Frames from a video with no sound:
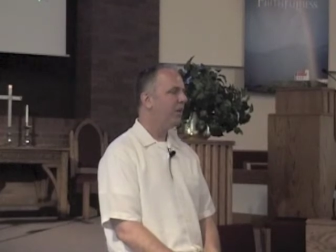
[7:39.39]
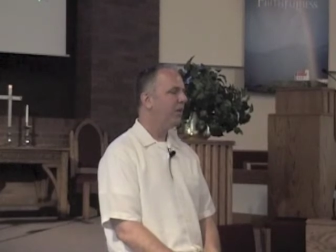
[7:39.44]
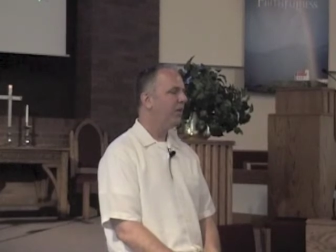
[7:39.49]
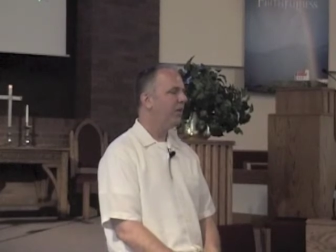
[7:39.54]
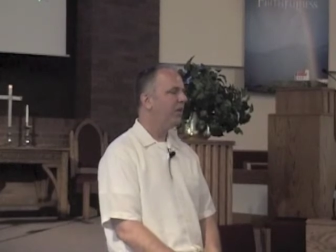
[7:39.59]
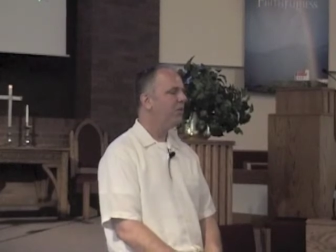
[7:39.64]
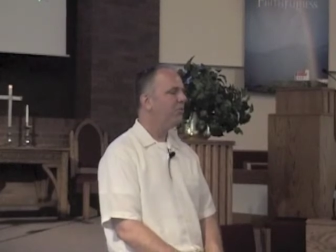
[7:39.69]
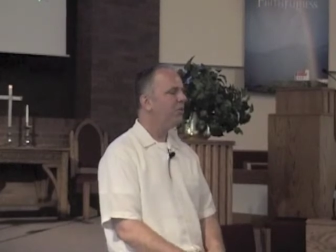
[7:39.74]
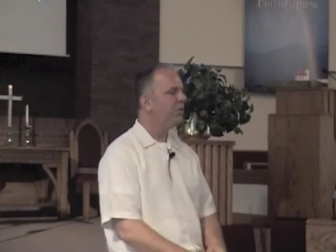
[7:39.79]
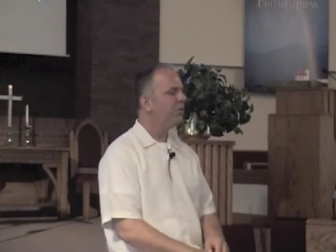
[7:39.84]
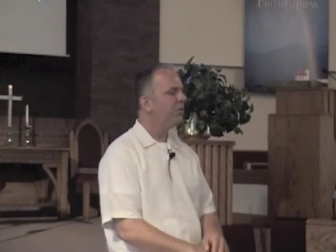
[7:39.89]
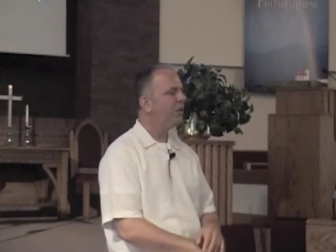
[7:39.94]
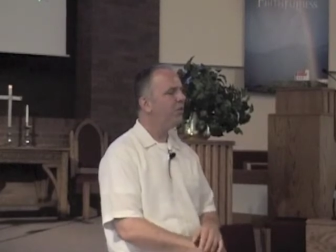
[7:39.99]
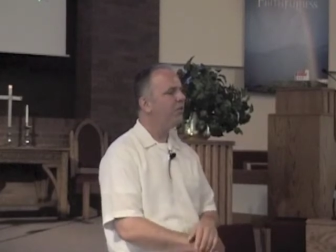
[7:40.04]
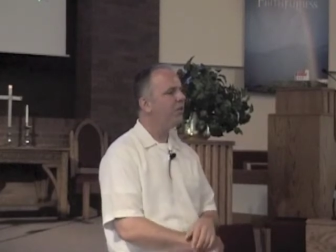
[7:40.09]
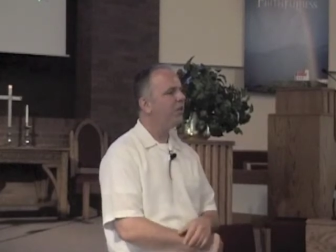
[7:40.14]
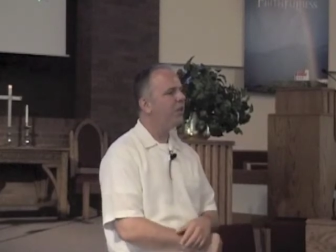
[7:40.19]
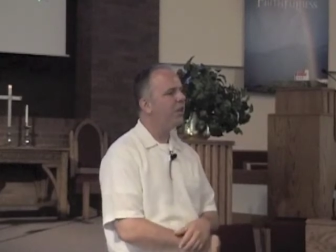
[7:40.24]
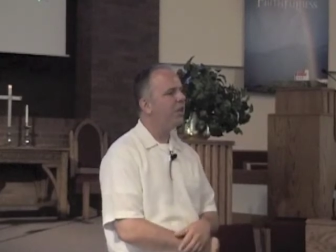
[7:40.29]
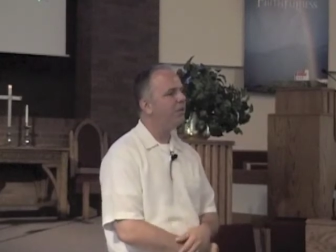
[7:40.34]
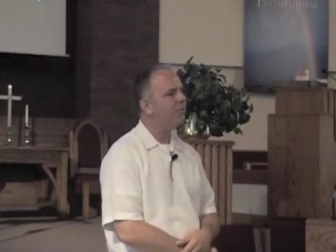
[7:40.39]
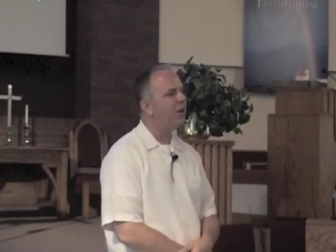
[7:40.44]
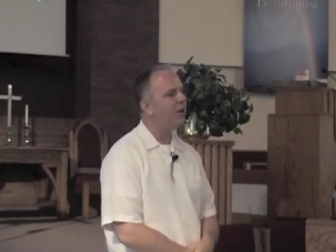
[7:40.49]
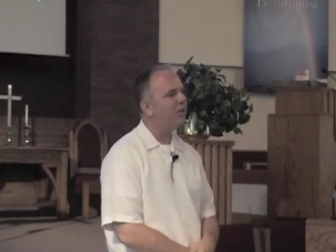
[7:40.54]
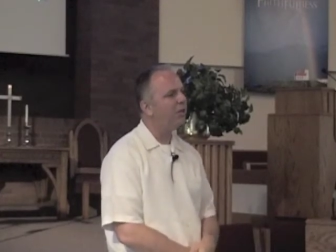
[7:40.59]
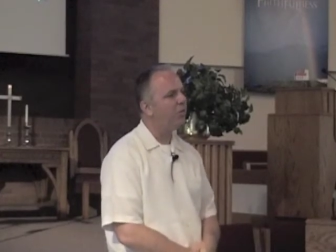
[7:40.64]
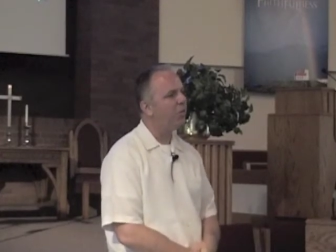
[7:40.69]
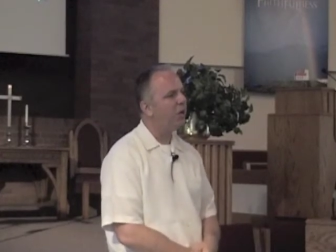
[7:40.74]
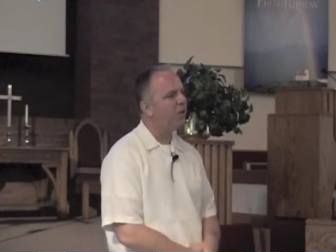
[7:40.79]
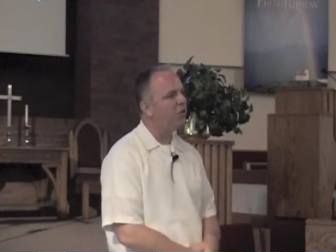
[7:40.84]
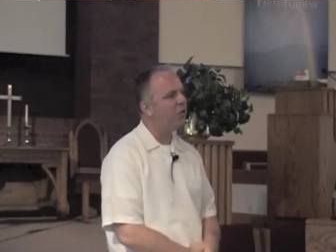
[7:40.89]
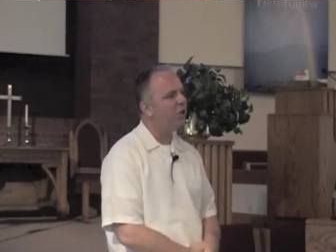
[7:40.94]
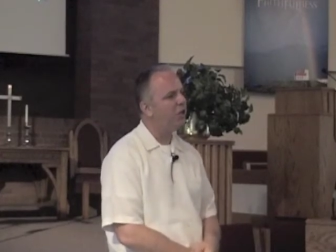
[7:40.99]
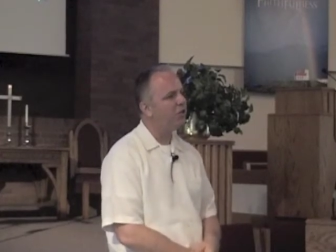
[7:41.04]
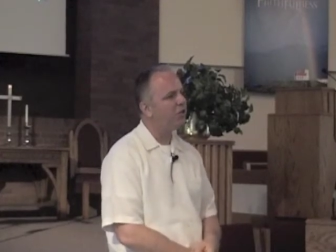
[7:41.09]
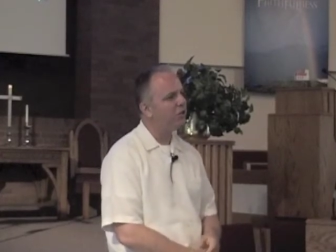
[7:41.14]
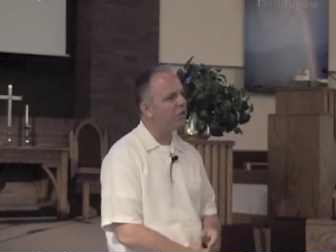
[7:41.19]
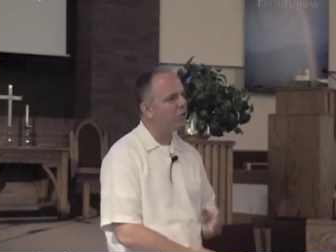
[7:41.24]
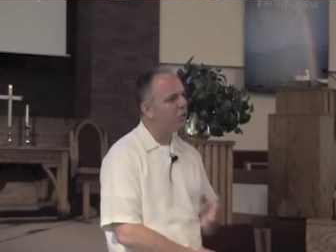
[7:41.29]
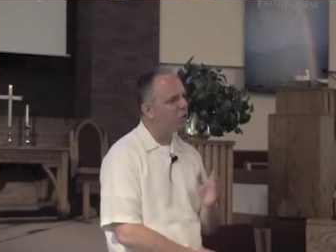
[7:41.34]
Unless we start thinking about the way
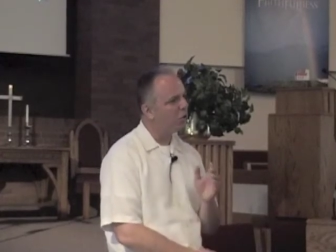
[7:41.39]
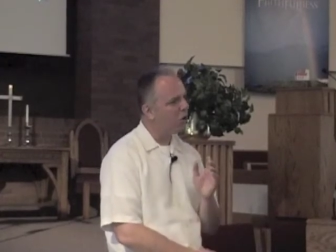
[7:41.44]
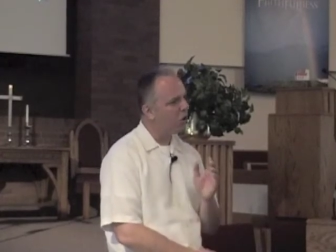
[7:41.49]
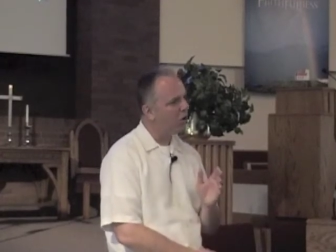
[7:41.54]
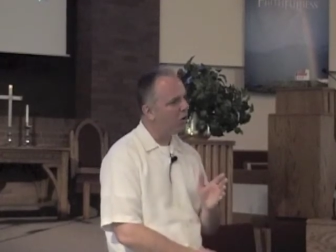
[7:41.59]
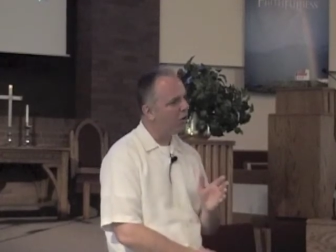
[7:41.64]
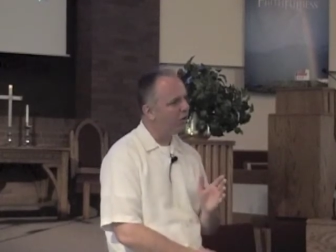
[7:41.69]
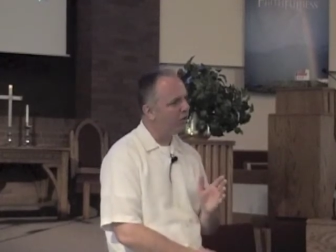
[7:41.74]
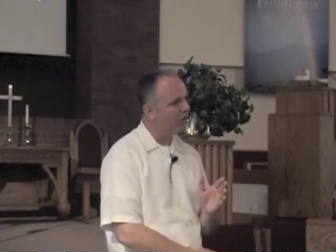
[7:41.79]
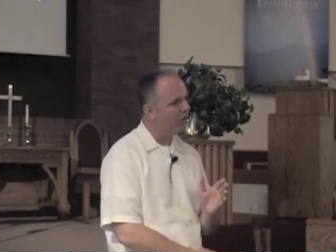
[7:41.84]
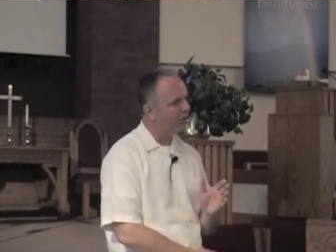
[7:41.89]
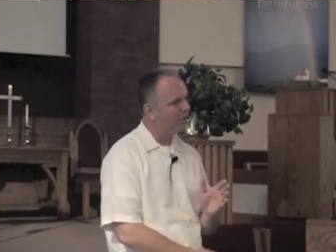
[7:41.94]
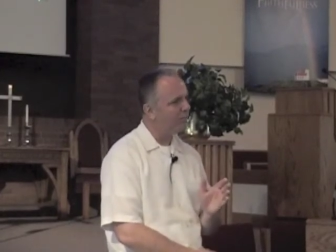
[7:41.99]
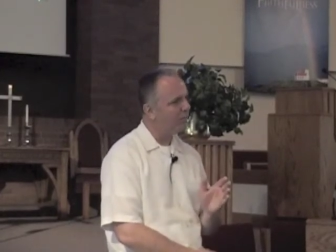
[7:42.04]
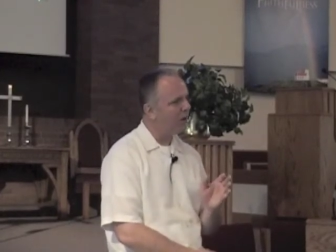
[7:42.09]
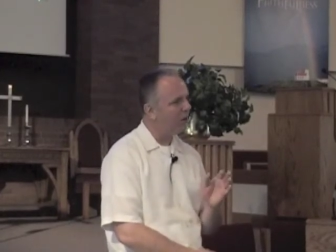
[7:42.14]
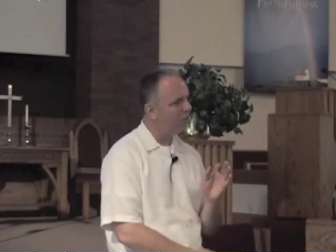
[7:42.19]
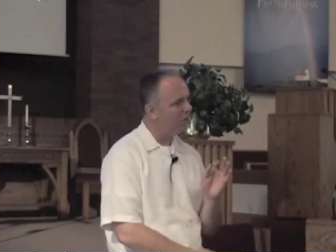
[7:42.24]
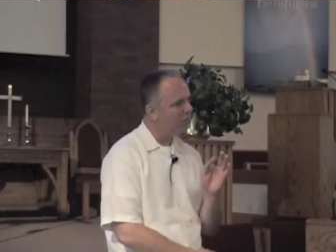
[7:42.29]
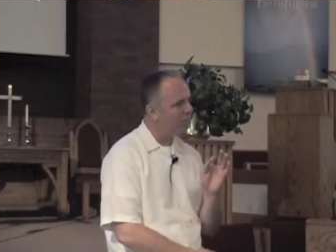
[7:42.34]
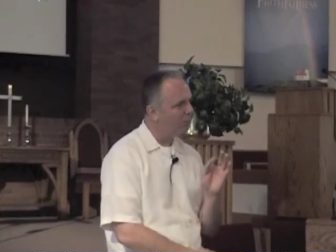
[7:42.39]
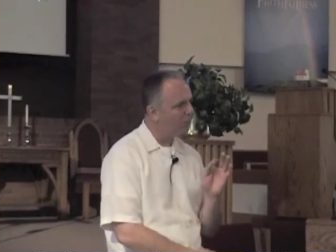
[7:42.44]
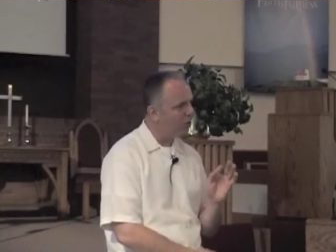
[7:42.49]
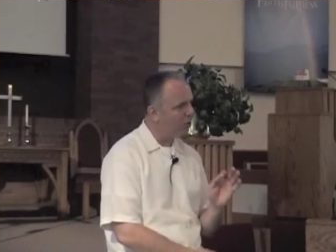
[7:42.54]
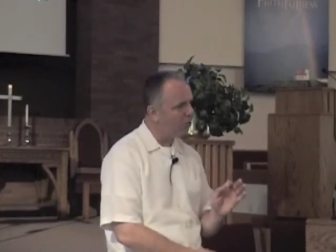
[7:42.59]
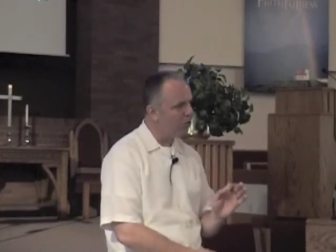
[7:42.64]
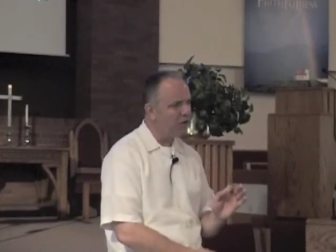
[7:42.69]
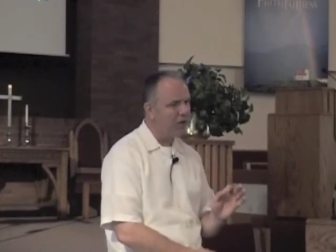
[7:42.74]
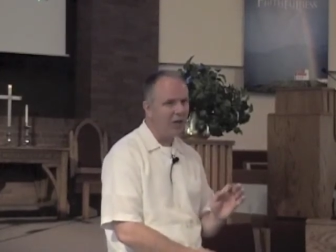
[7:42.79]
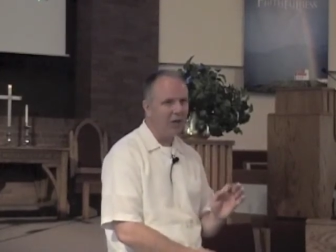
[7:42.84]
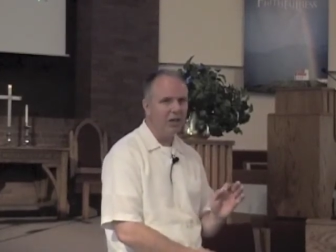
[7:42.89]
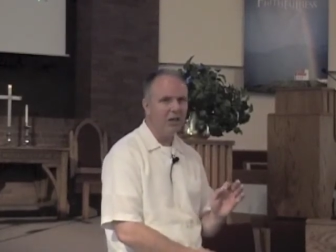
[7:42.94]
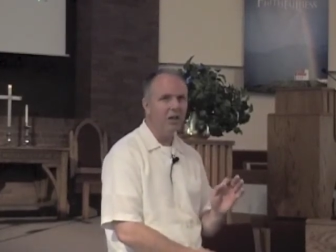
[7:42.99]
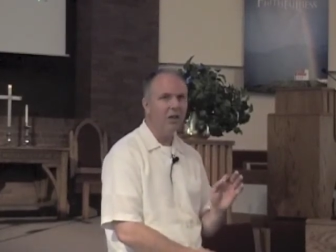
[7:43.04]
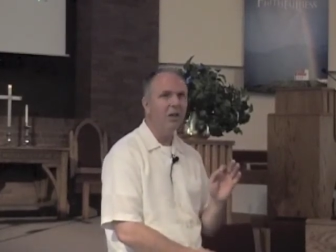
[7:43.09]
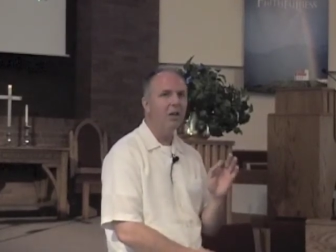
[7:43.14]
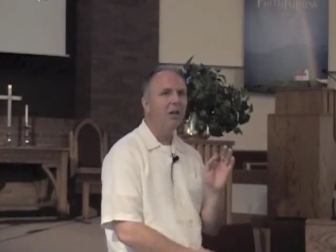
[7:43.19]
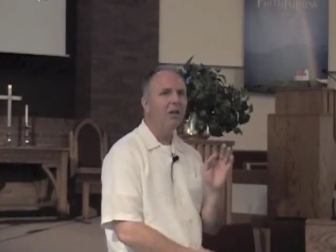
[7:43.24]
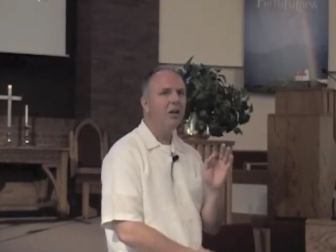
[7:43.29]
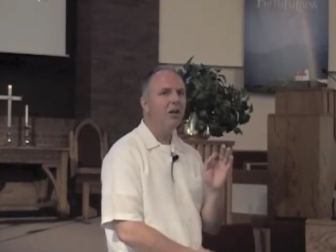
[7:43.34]
Jesus started this by
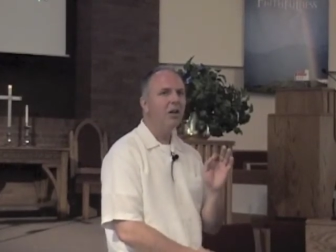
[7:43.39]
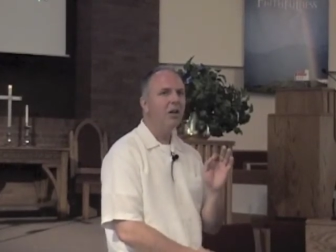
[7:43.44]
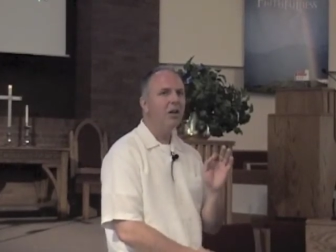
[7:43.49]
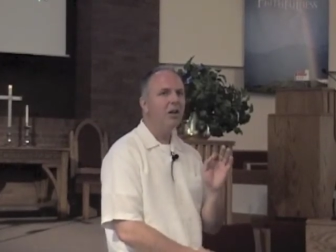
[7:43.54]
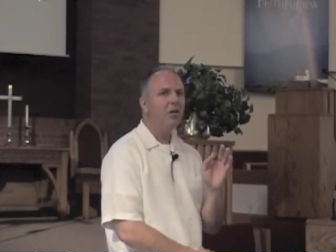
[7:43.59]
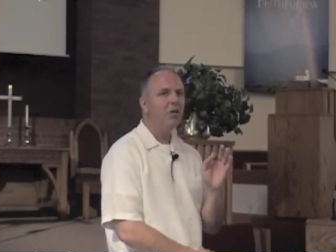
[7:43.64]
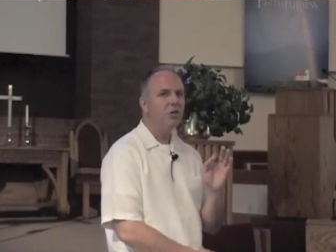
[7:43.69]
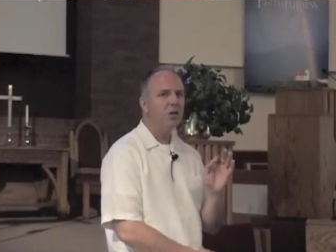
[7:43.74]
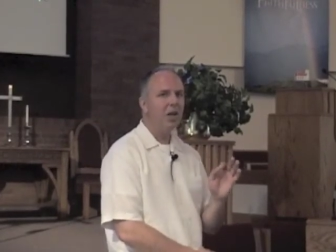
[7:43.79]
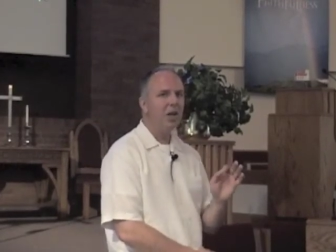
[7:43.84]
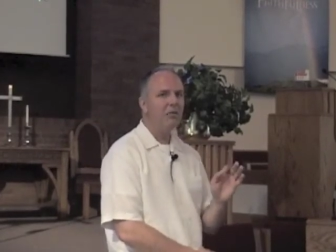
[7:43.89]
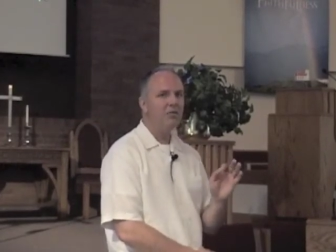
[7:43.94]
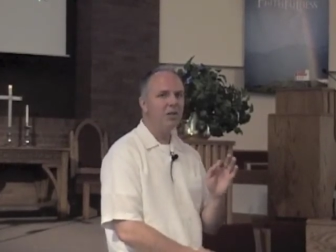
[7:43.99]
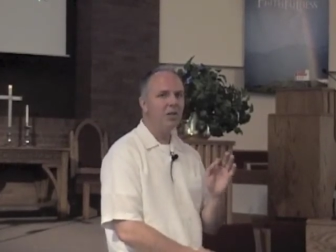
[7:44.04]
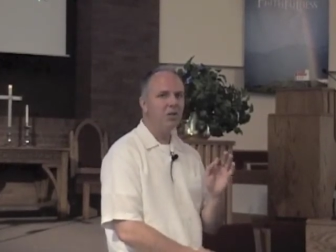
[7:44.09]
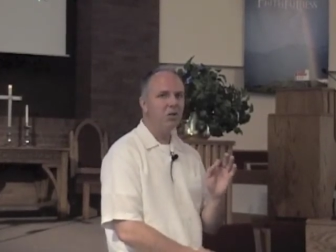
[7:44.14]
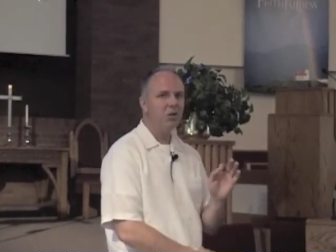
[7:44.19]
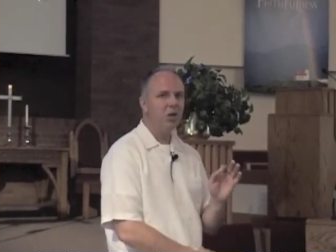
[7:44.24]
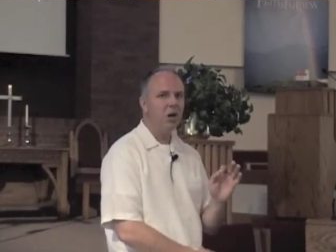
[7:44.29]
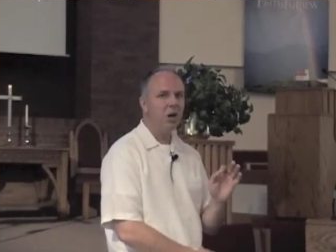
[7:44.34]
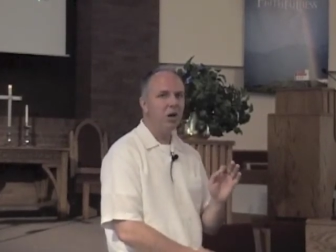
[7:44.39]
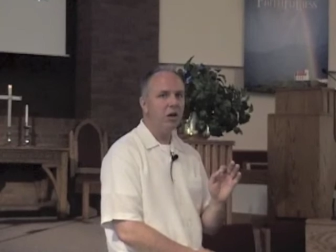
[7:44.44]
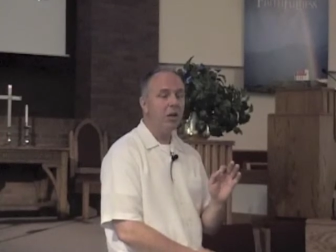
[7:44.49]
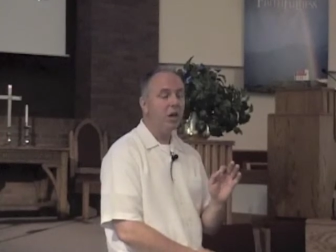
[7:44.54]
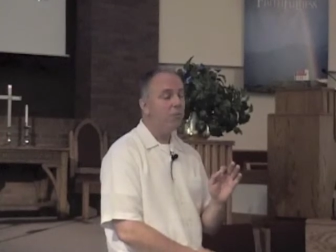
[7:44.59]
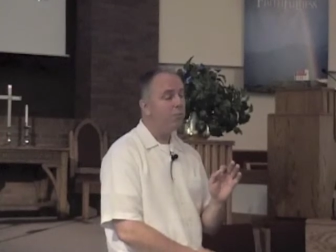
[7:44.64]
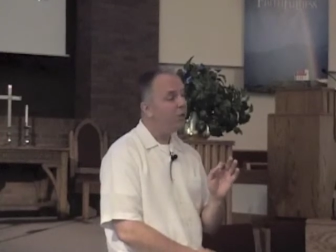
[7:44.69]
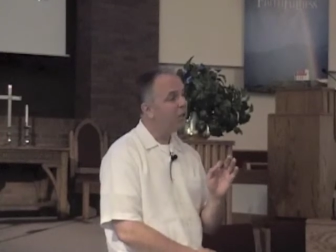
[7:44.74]
rebuking James and John.